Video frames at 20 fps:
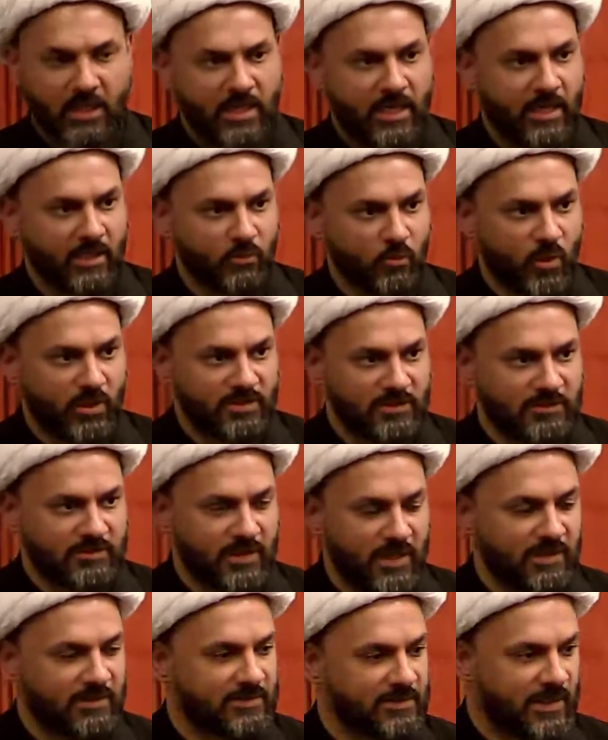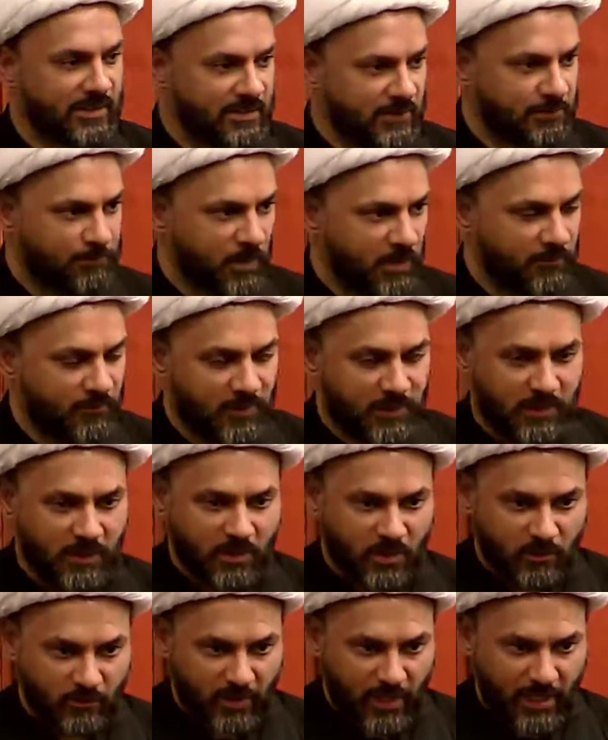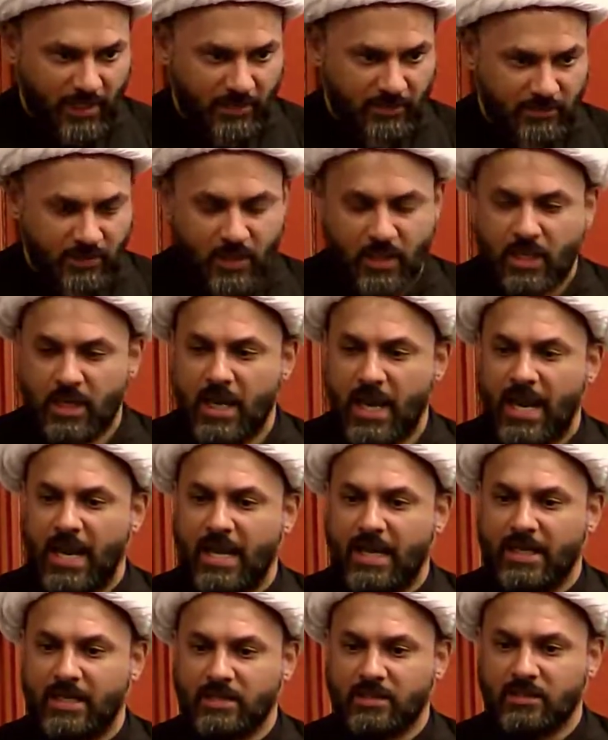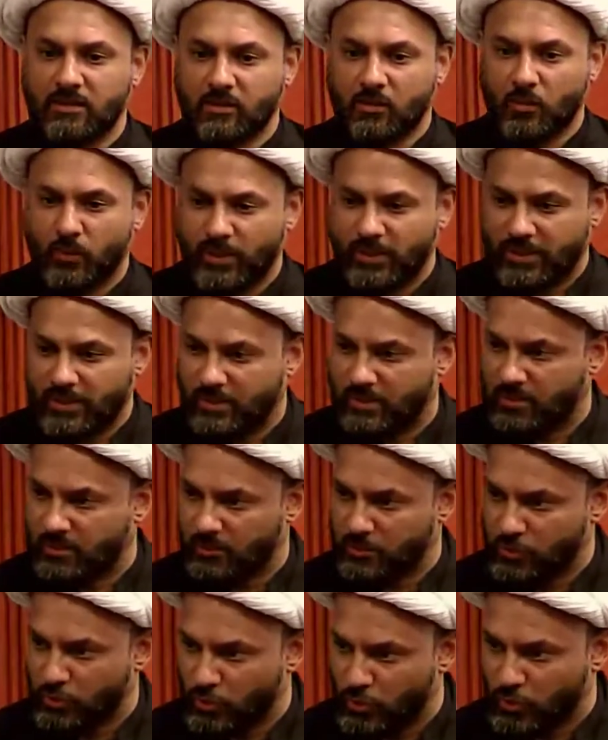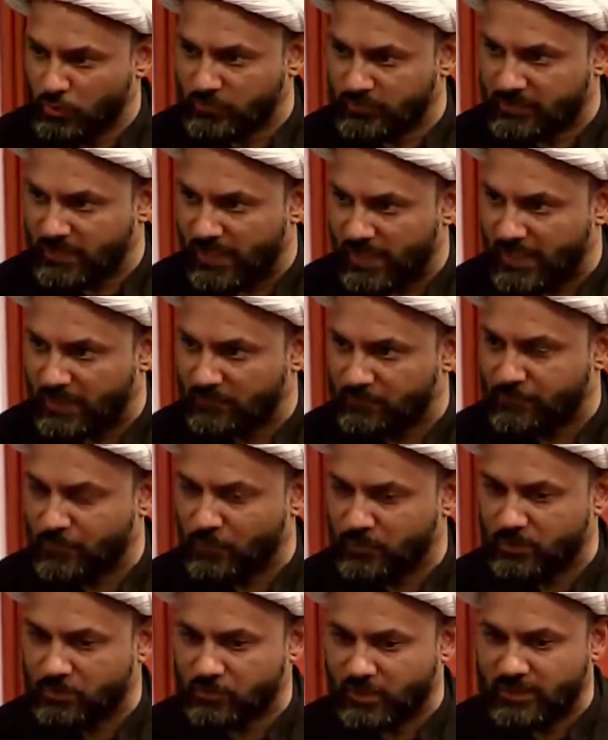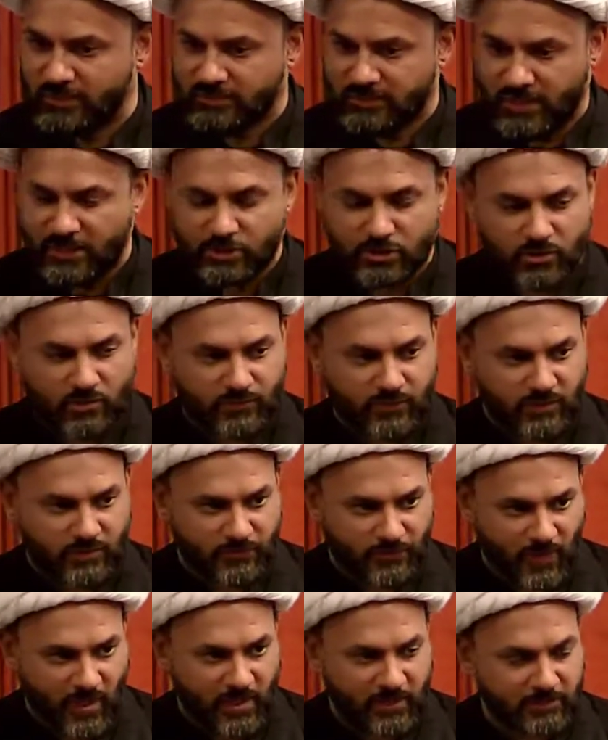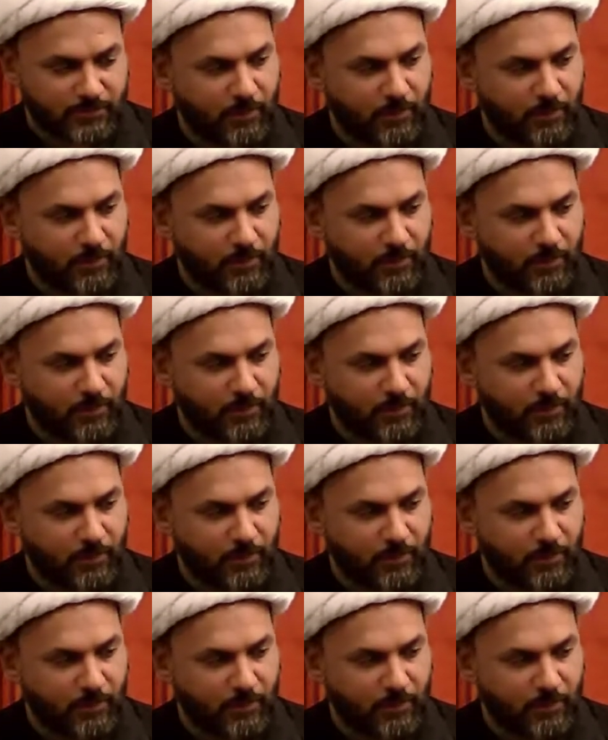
In one sense, that is perfectly correct, and we can use that for the translation of this verse.